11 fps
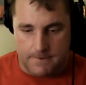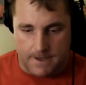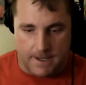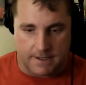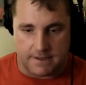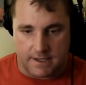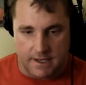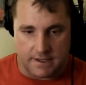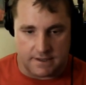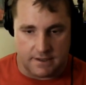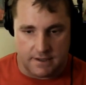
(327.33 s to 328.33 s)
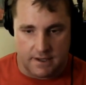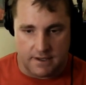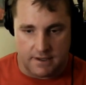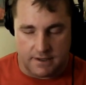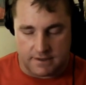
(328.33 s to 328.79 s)
he sees
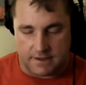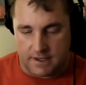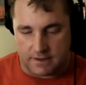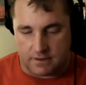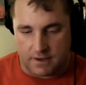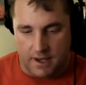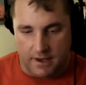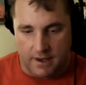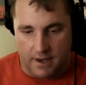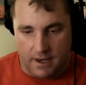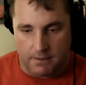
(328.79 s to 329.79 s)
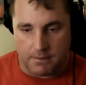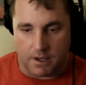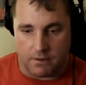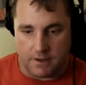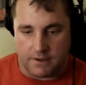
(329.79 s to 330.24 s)
and says, okay, let
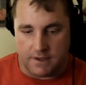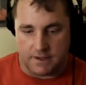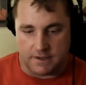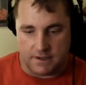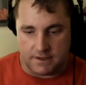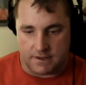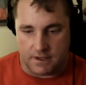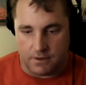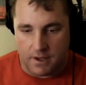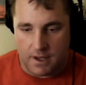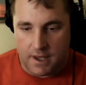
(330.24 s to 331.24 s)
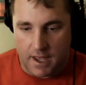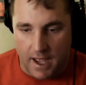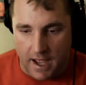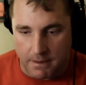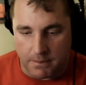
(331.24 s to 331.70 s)
me go get this. And so
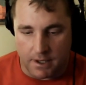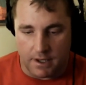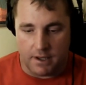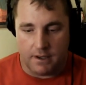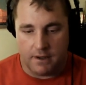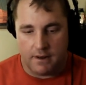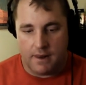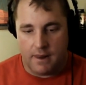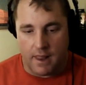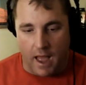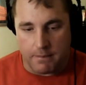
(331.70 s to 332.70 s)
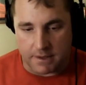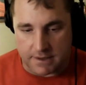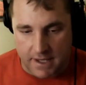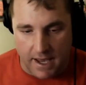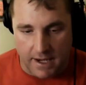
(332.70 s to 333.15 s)
I'm
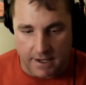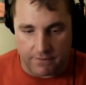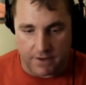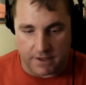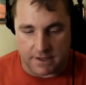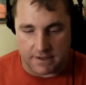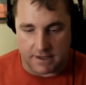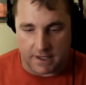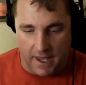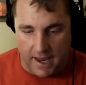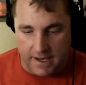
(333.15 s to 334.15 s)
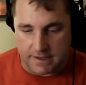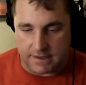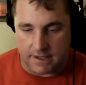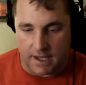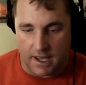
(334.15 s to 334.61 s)
excited if this is the
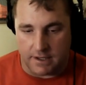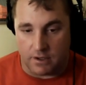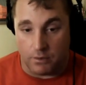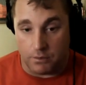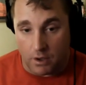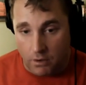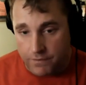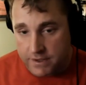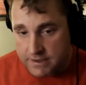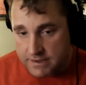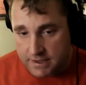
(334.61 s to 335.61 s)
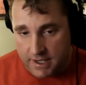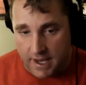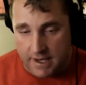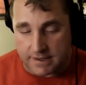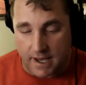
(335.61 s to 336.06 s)
case. Don't know if this is the
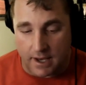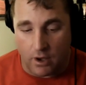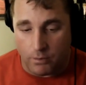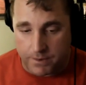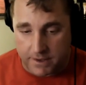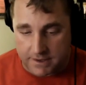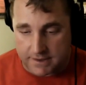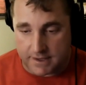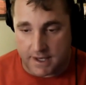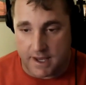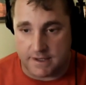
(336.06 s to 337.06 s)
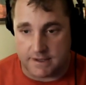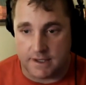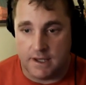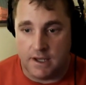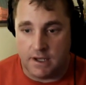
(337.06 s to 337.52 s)
case. I hope this is the
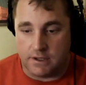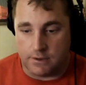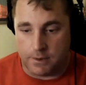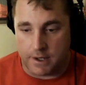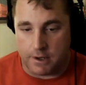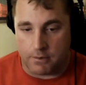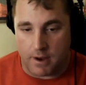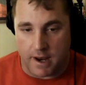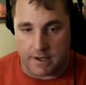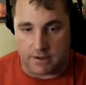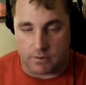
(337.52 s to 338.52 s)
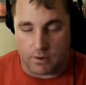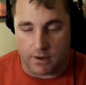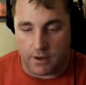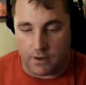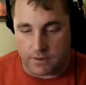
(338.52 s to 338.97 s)
case. Dericky Wright is
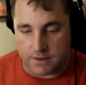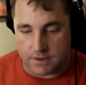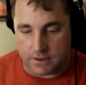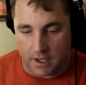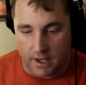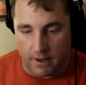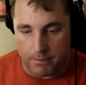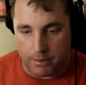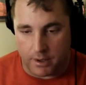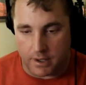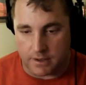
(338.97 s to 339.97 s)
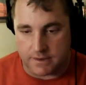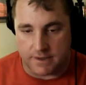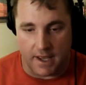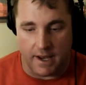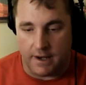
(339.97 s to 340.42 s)
one of those
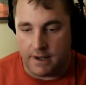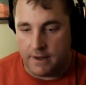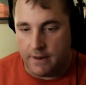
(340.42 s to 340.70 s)
players that